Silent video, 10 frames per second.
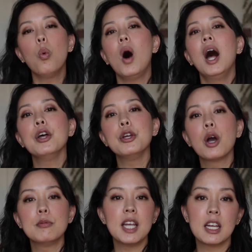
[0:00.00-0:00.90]
while you
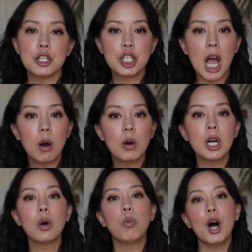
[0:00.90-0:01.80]
go take a
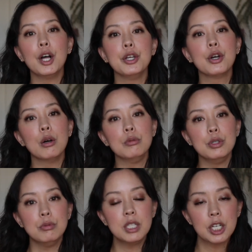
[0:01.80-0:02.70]
shower, while you go
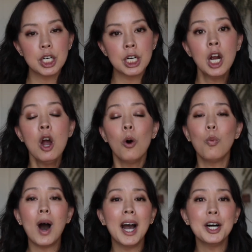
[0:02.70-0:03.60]
do dinner,
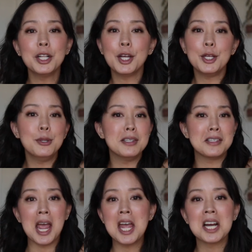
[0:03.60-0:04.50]
while you
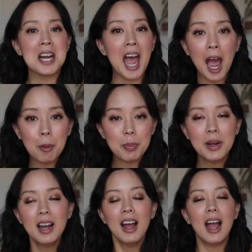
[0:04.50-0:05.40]
take a nap,
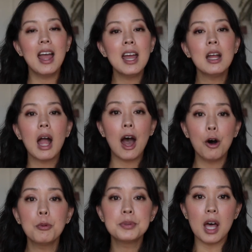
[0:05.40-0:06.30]
it
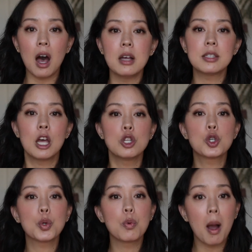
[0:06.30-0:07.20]
helps us
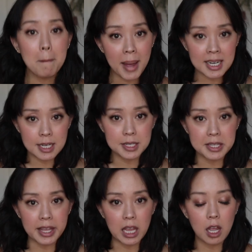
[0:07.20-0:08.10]

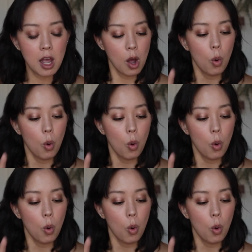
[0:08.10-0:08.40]
tremendously.